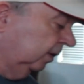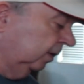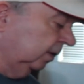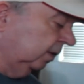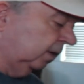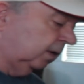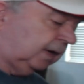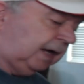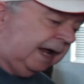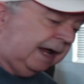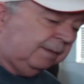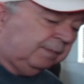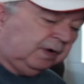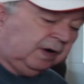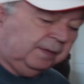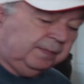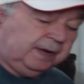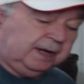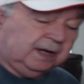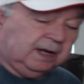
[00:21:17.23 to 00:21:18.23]
Okay, I'm
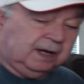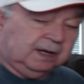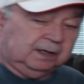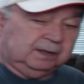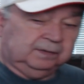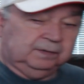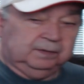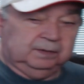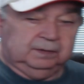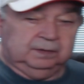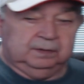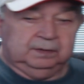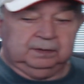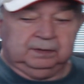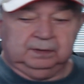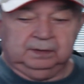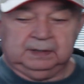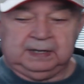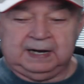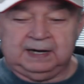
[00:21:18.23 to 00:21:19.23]
going to be on
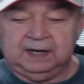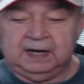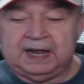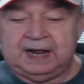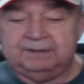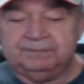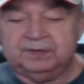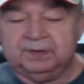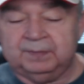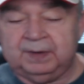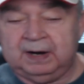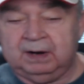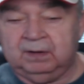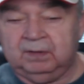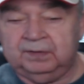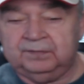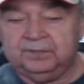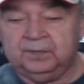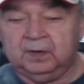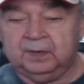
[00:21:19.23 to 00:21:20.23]
live
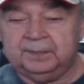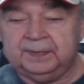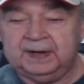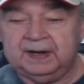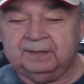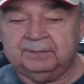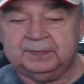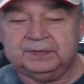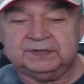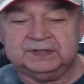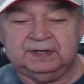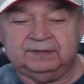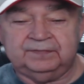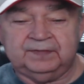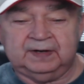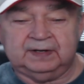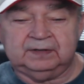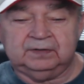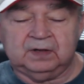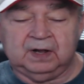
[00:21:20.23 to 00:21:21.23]
tomorrow at 4 p.m.
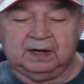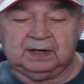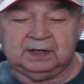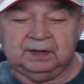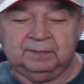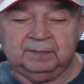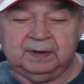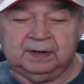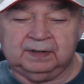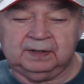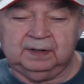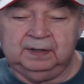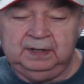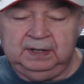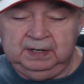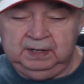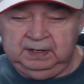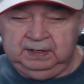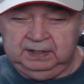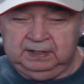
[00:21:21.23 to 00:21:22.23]
Pacific, talking about
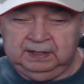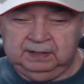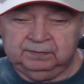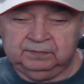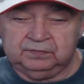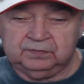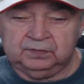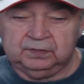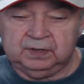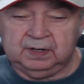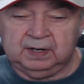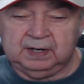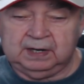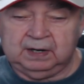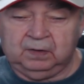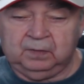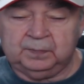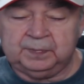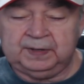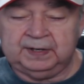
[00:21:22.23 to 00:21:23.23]

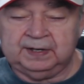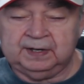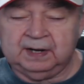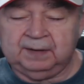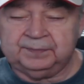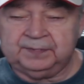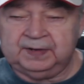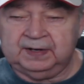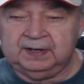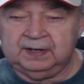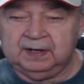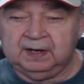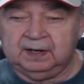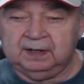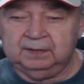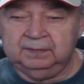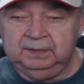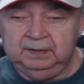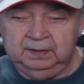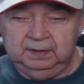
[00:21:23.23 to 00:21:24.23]
opening up
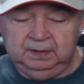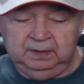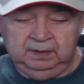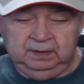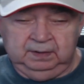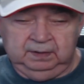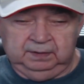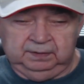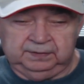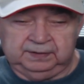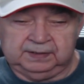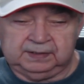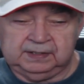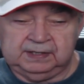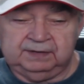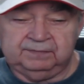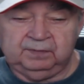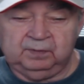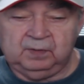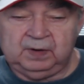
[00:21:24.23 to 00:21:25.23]
the
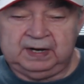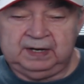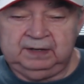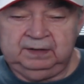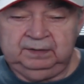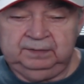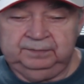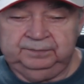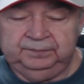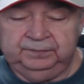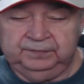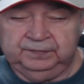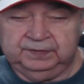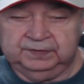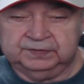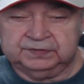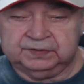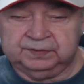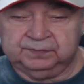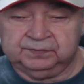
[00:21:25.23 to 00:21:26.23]
giveaway,
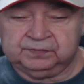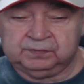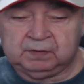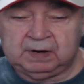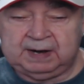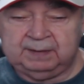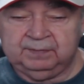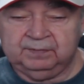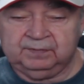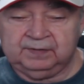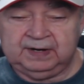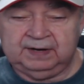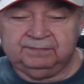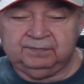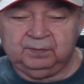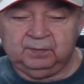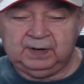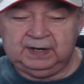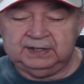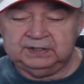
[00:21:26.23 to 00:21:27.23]
the subscriber
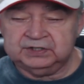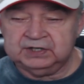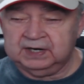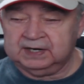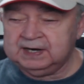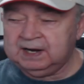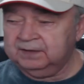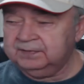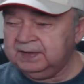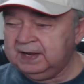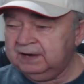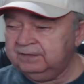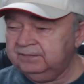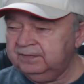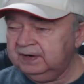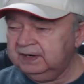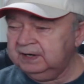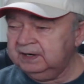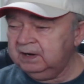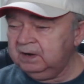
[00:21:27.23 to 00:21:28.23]
giveaway. Check out that
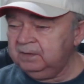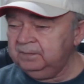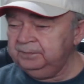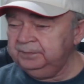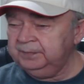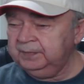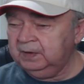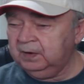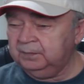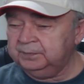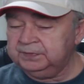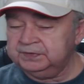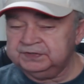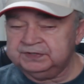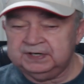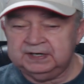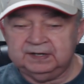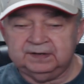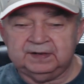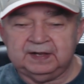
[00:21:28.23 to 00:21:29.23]
video. Hope to
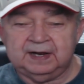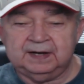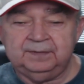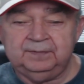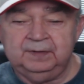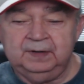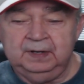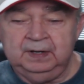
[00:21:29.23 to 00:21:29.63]
see you then.